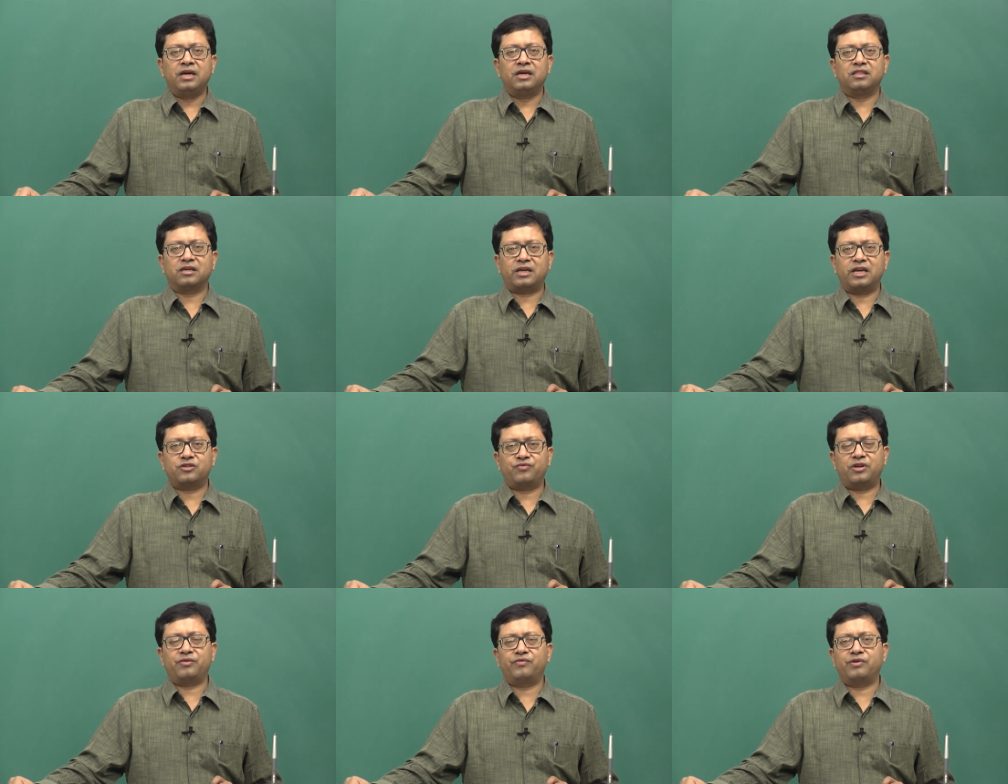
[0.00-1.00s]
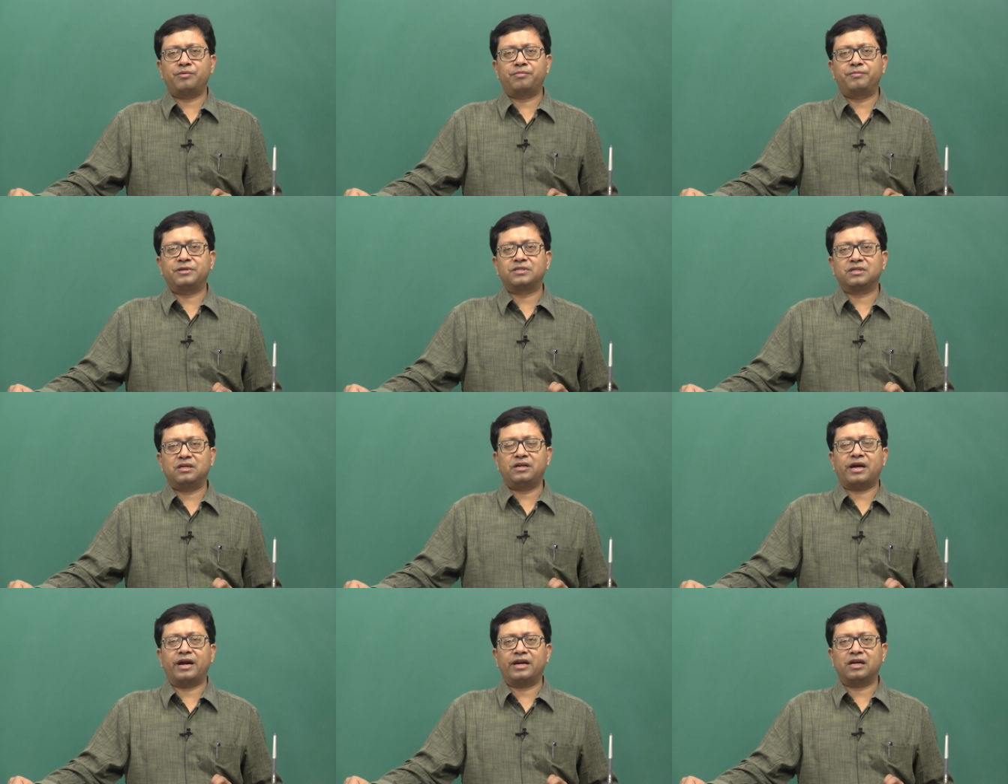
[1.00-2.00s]
In the case when we
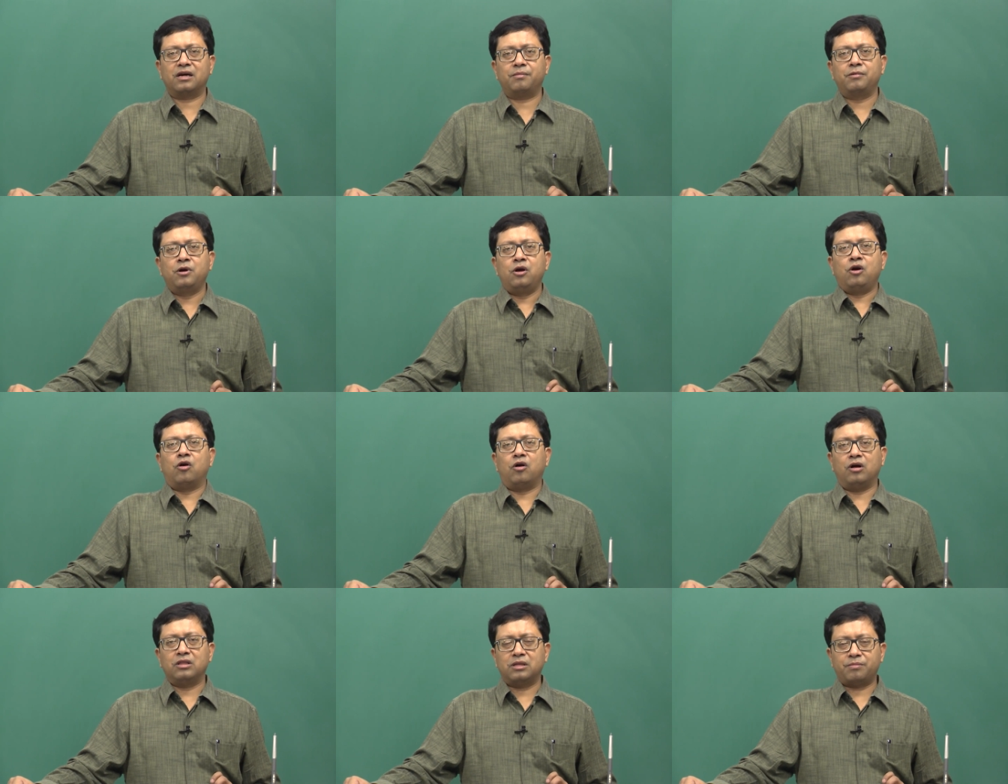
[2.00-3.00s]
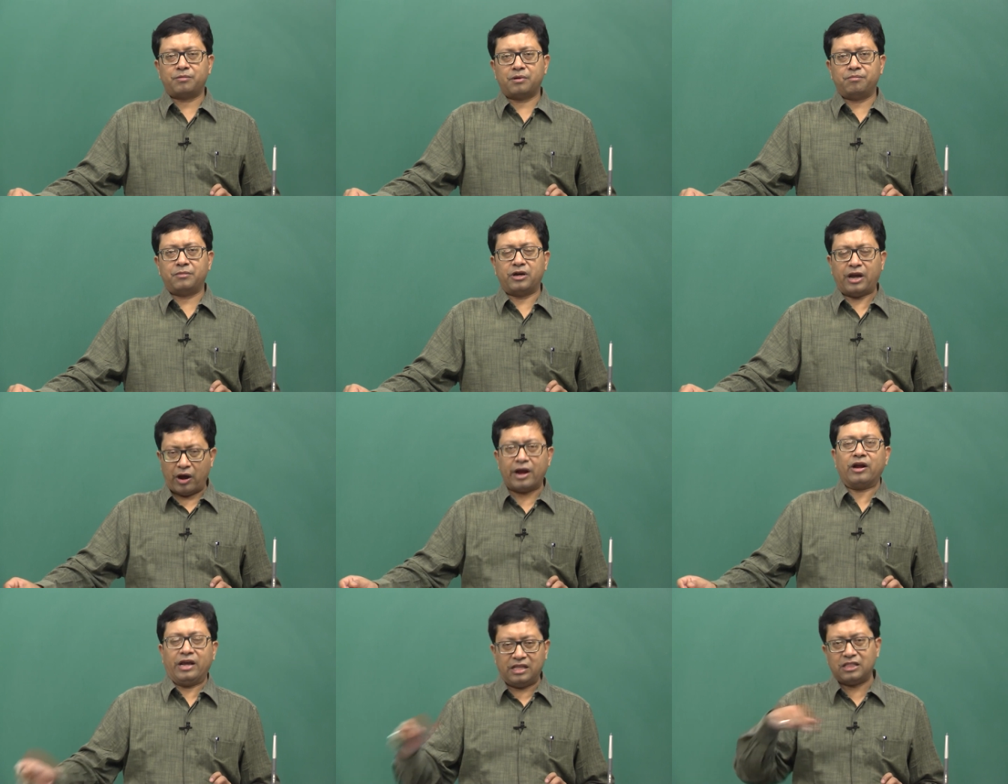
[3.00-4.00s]
basically adding up all the
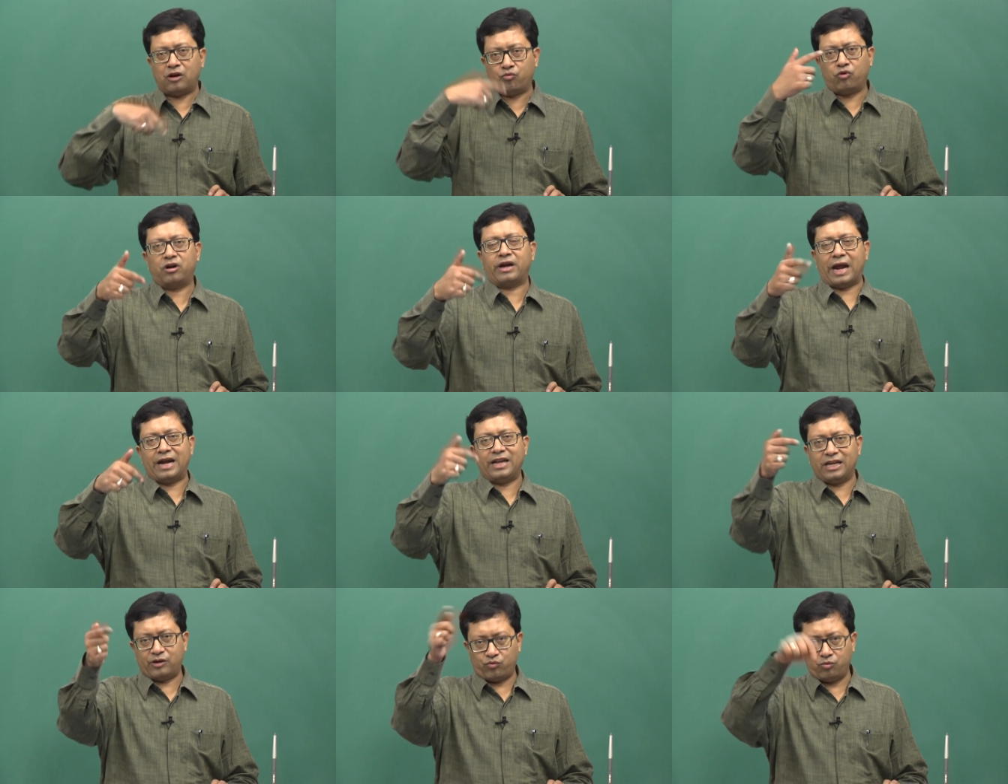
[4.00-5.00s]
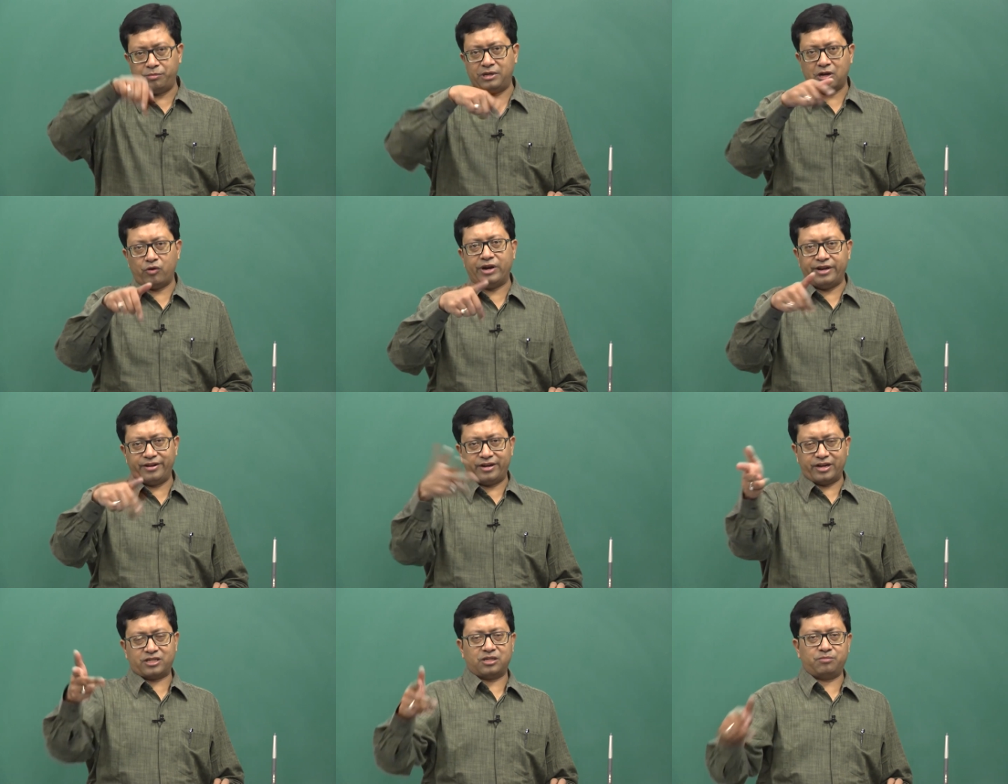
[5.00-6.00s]
in that word adding, it will be now
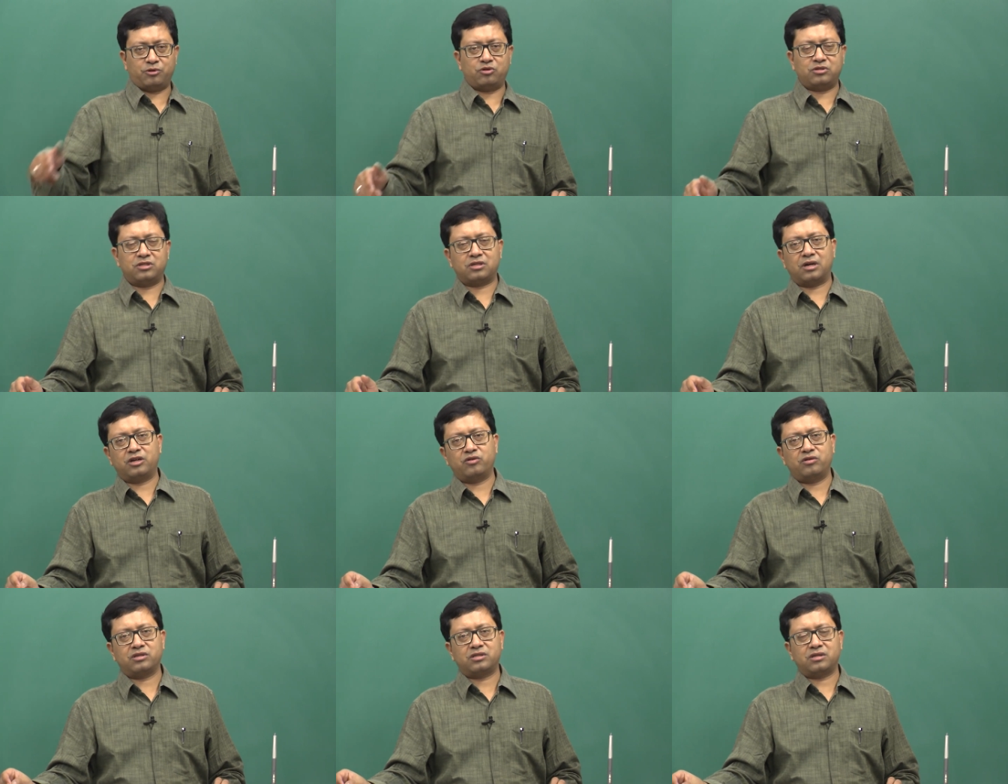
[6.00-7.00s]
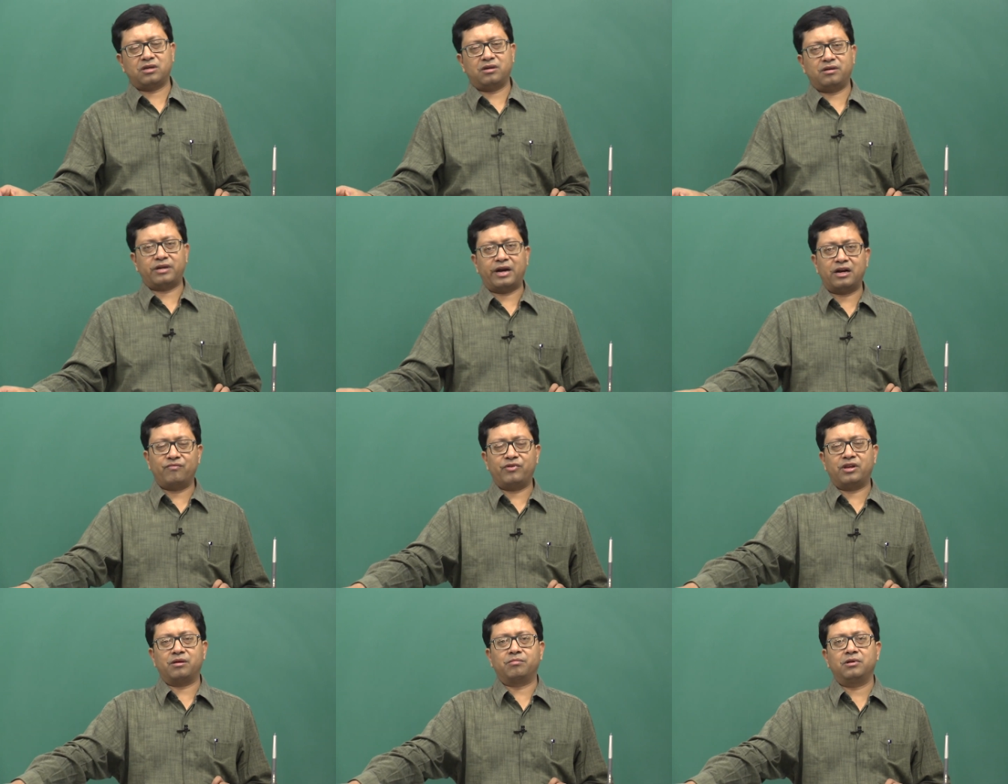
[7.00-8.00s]
integration, because it is a continuous random
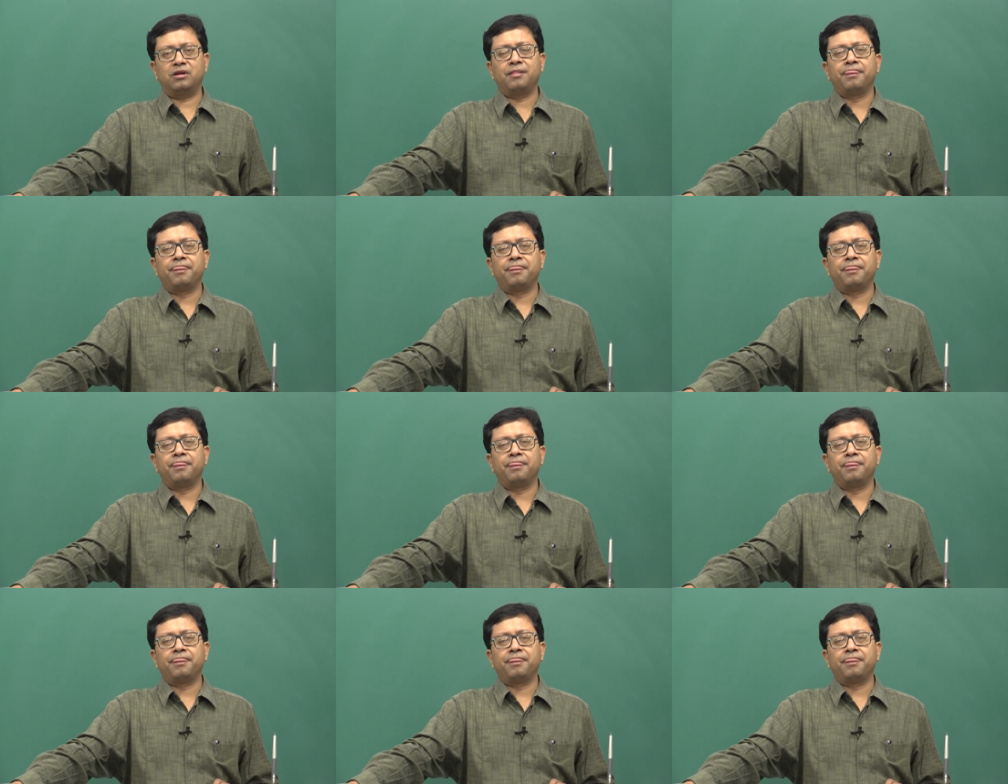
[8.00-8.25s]
variable.